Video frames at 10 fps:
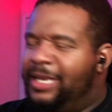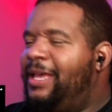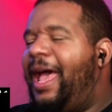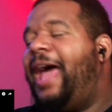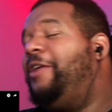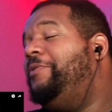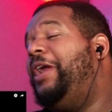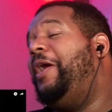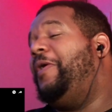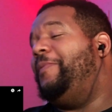I don't
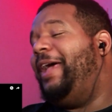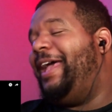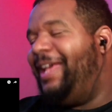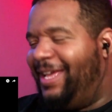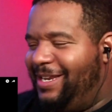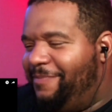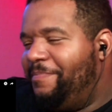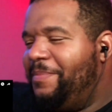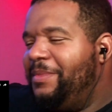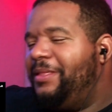know, man
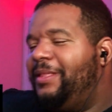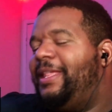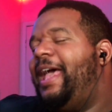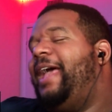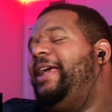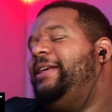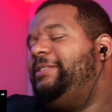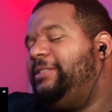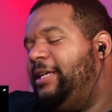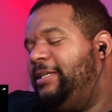that
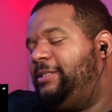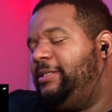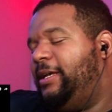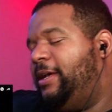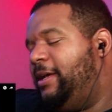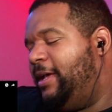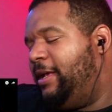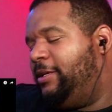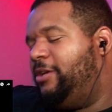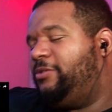is just
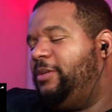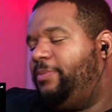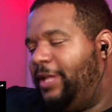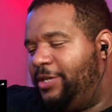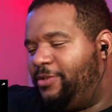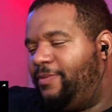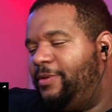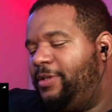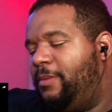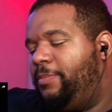a guilty pleasure for
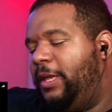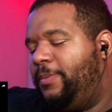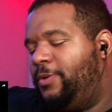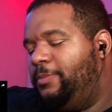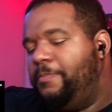some people.